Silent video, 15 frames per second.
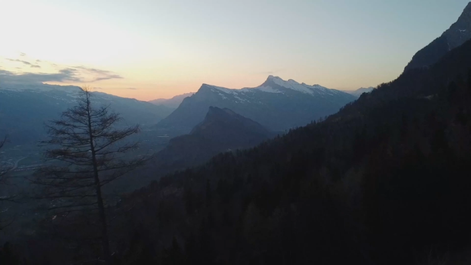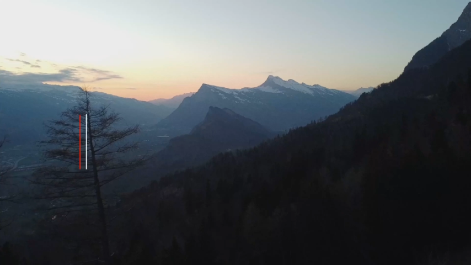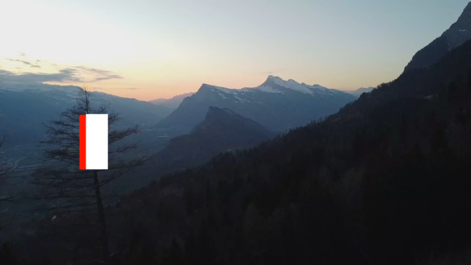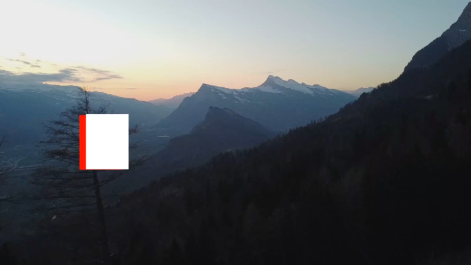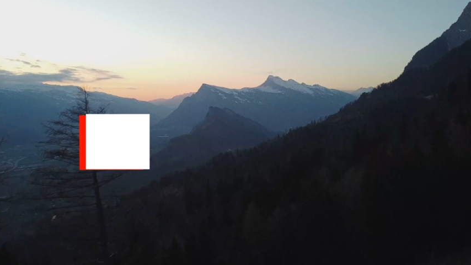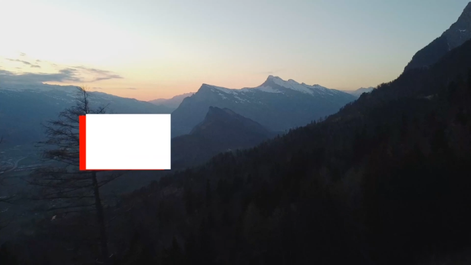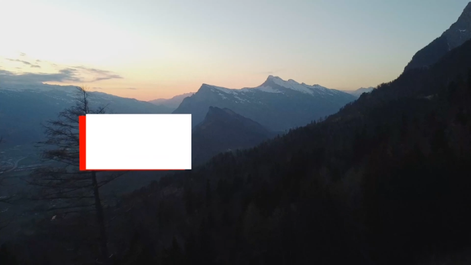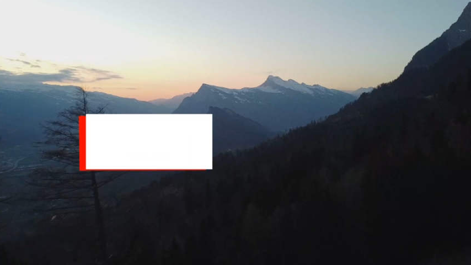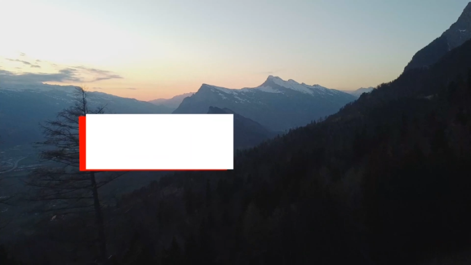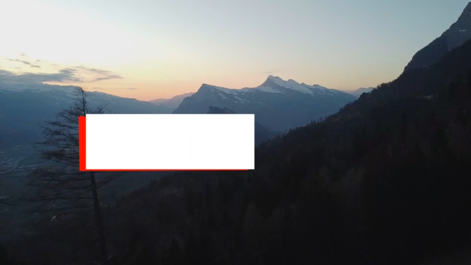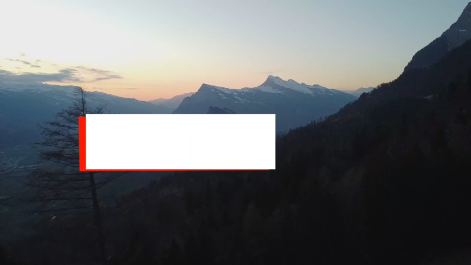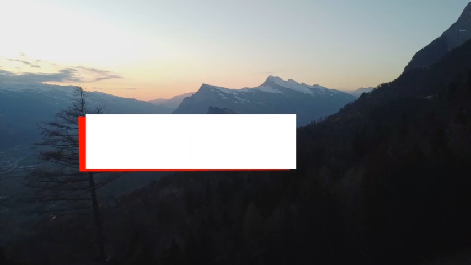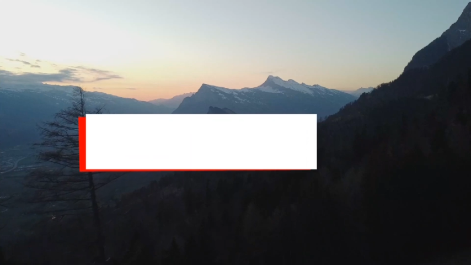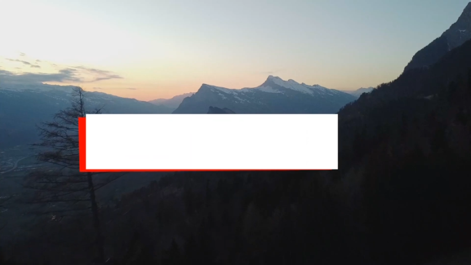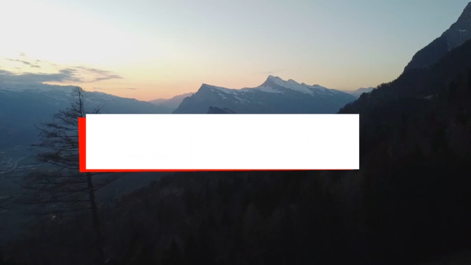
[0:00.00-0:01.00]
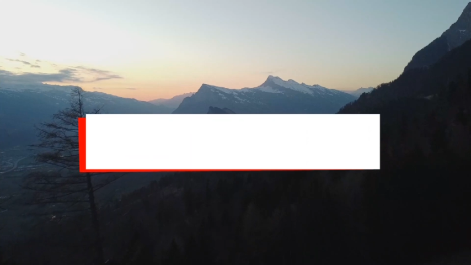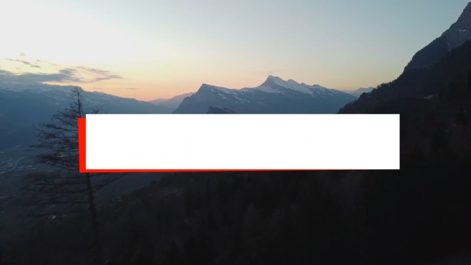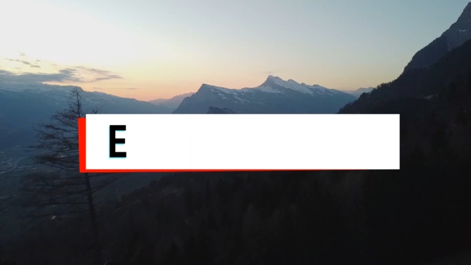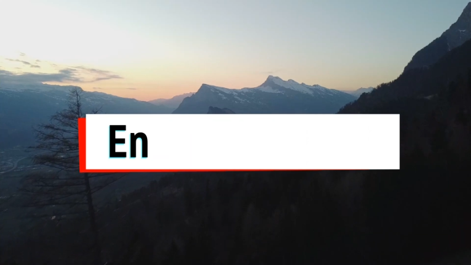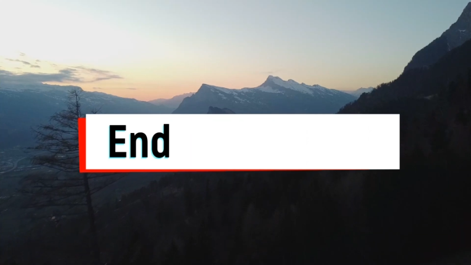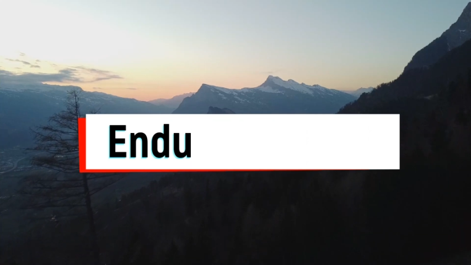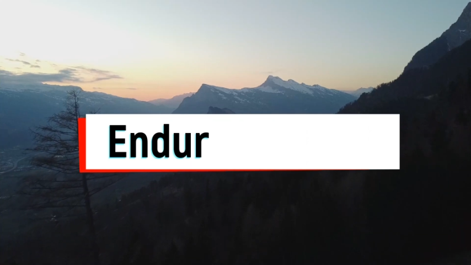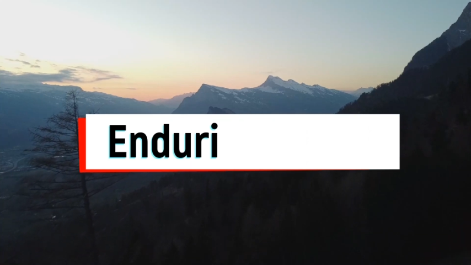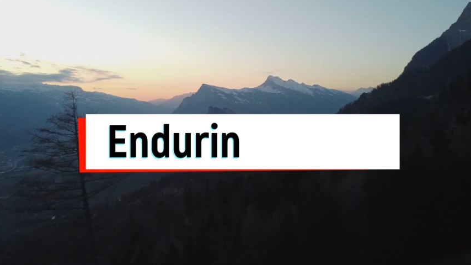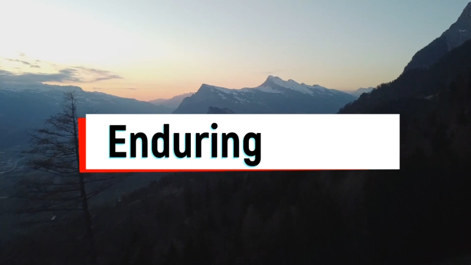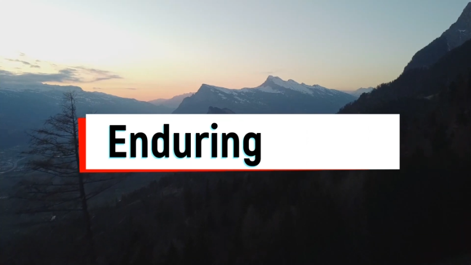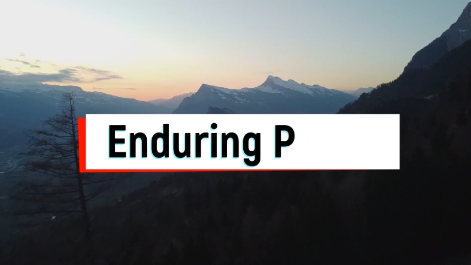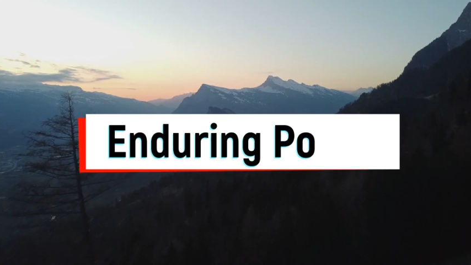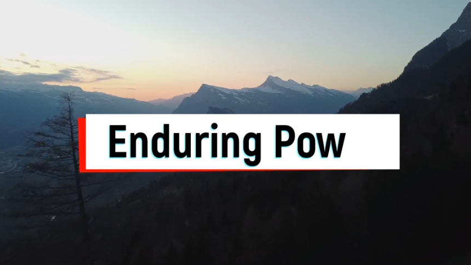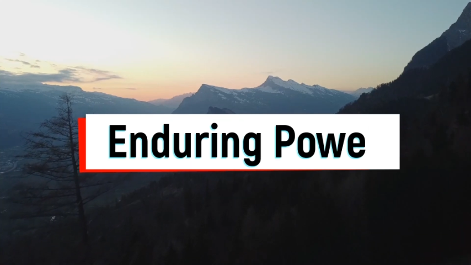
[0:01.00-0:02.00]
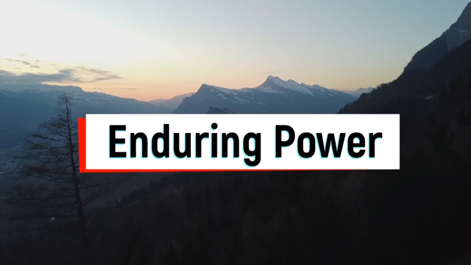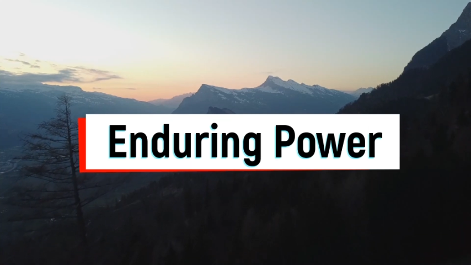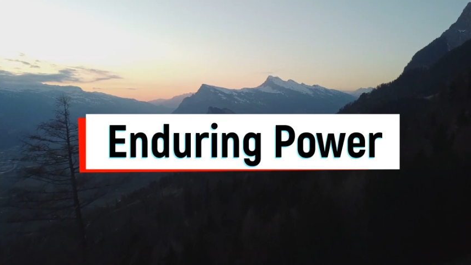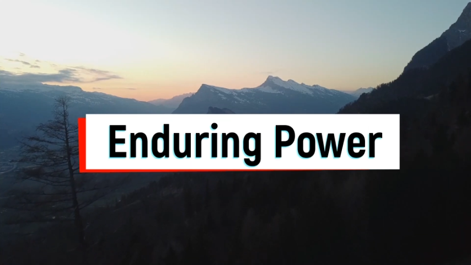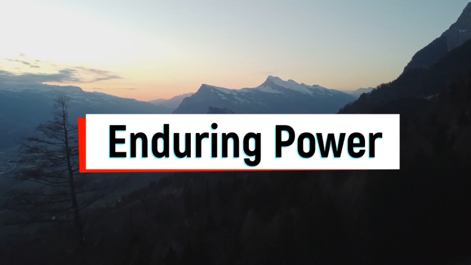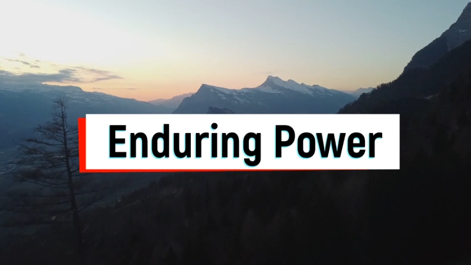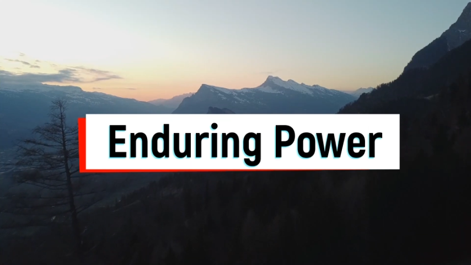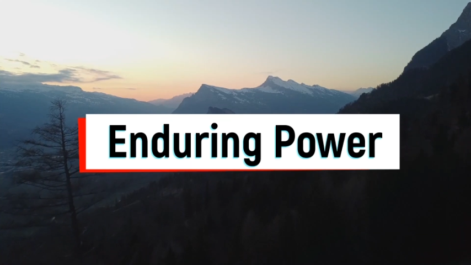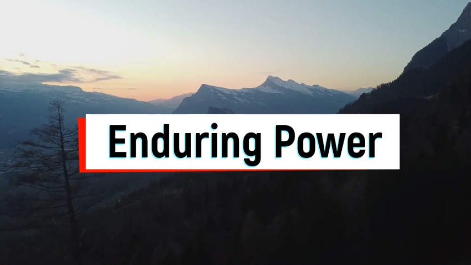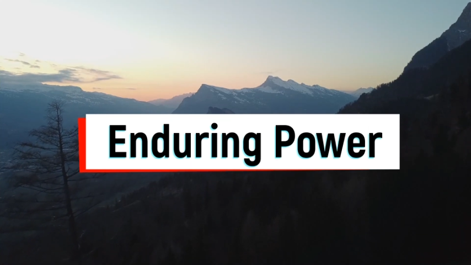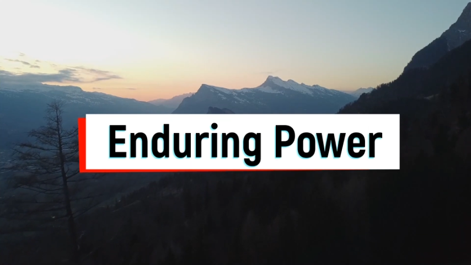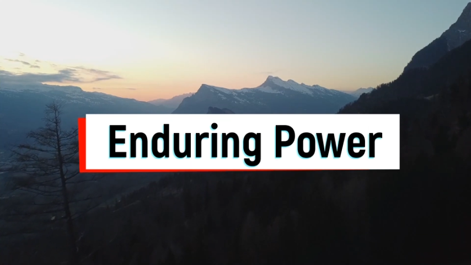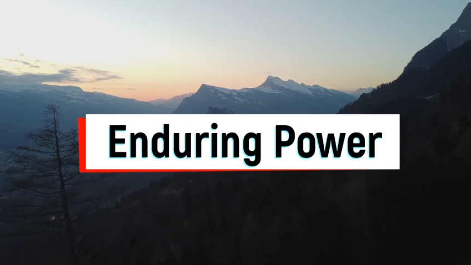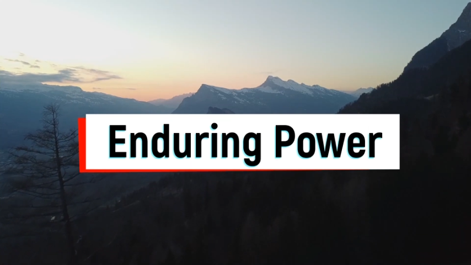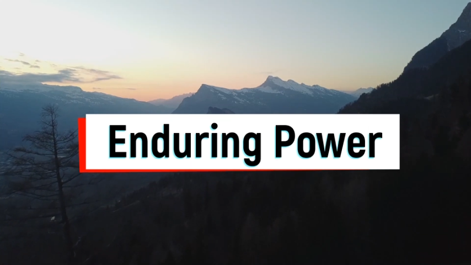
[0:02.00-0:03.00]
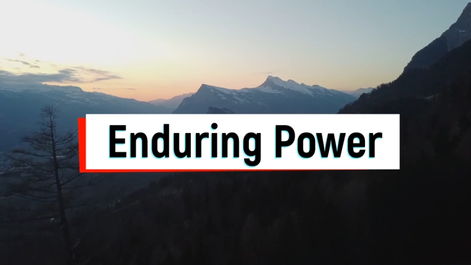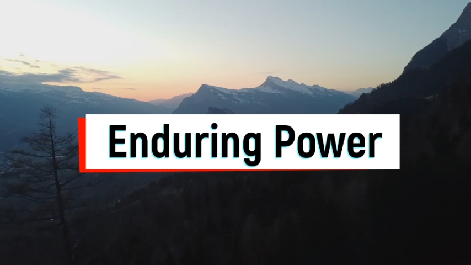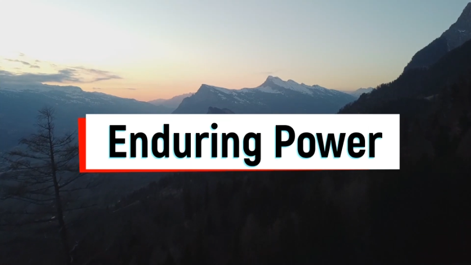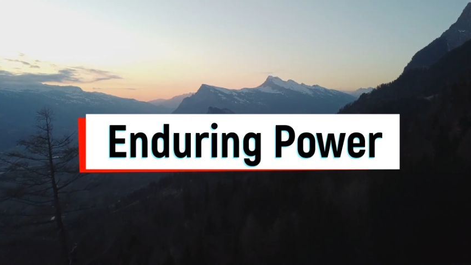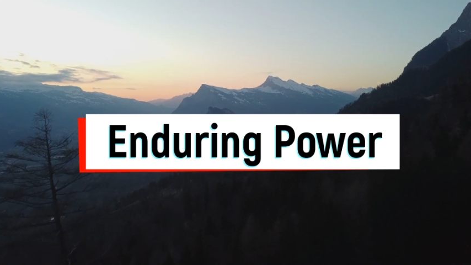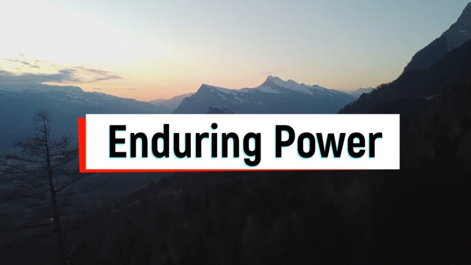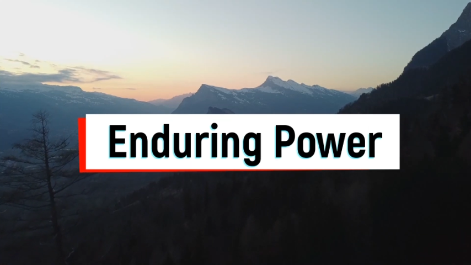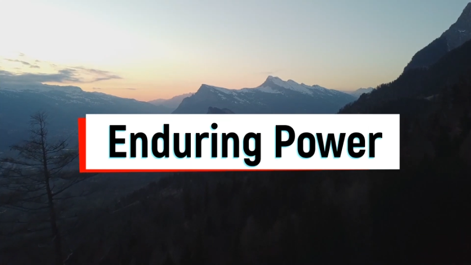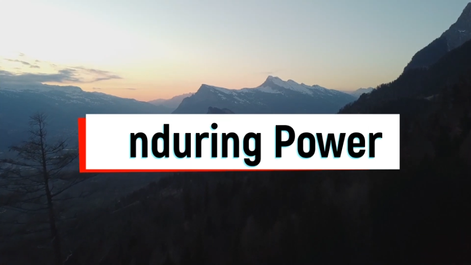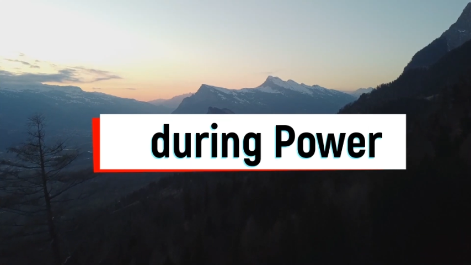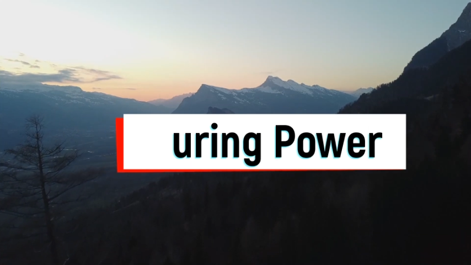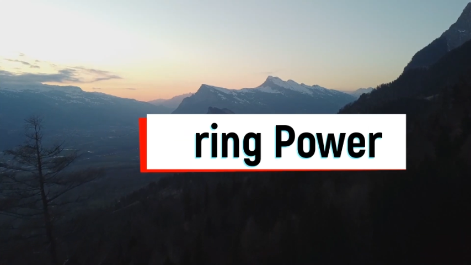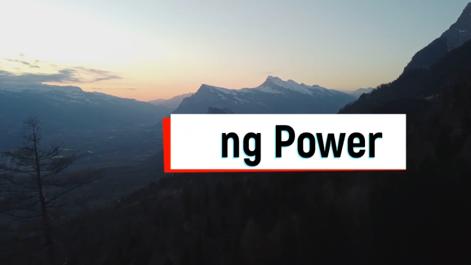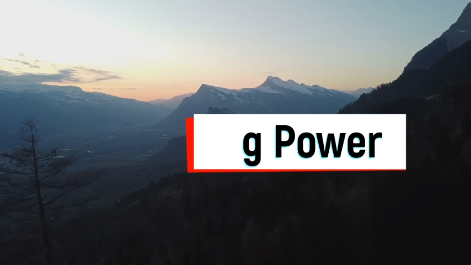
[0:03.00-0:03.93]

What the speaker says: (no speaker visible)